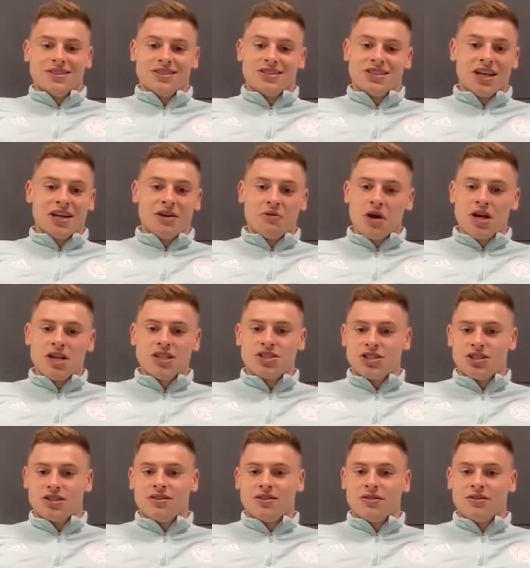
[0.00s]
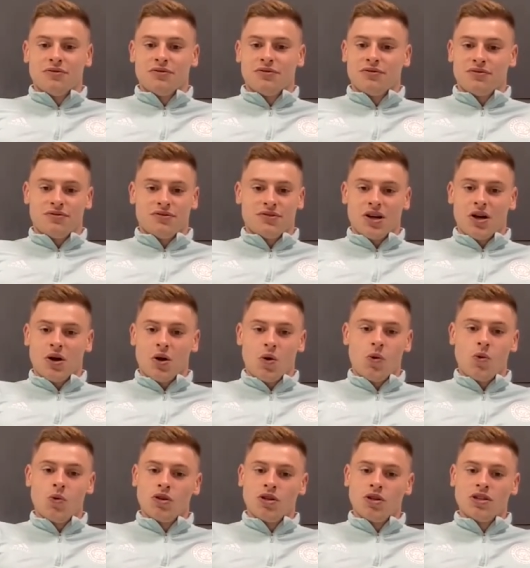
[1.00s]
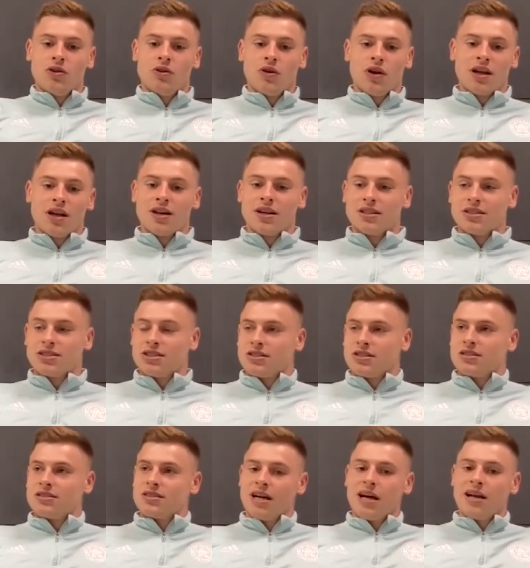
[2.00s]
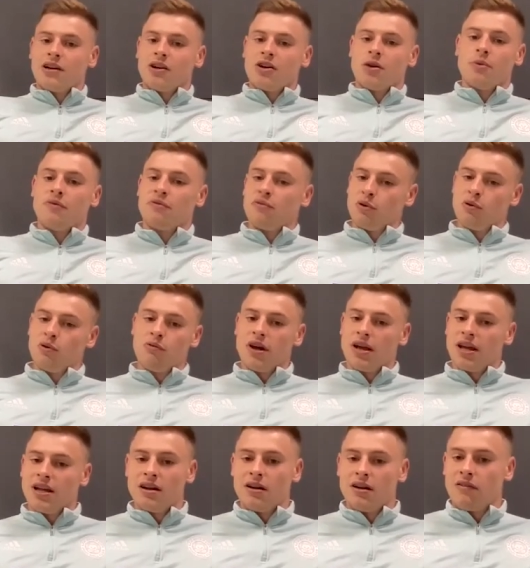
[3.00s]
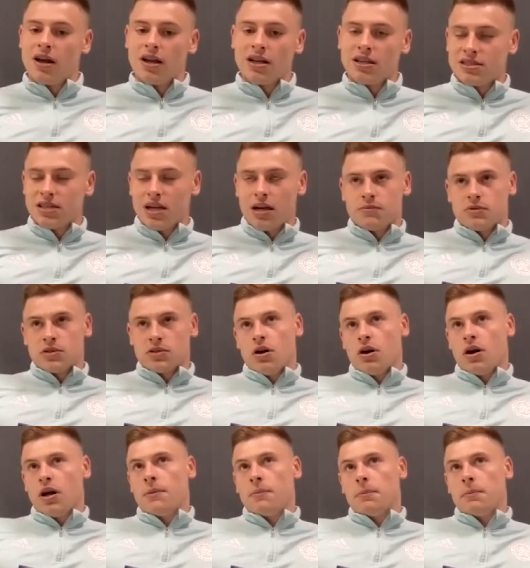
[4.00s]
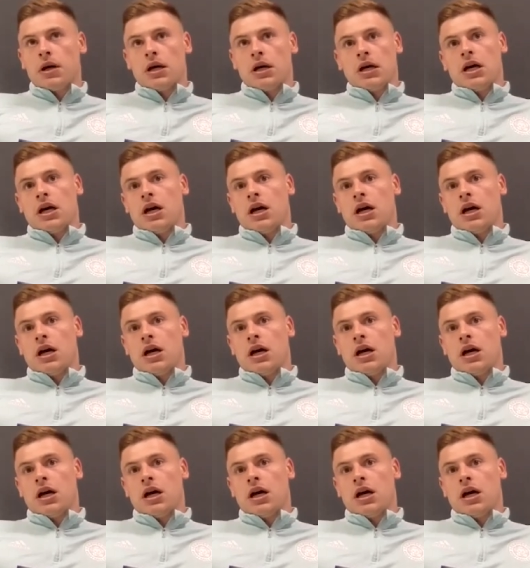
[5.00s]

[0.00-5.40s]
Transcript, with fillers: the generation of all the young English talent coming through right in and around the same time.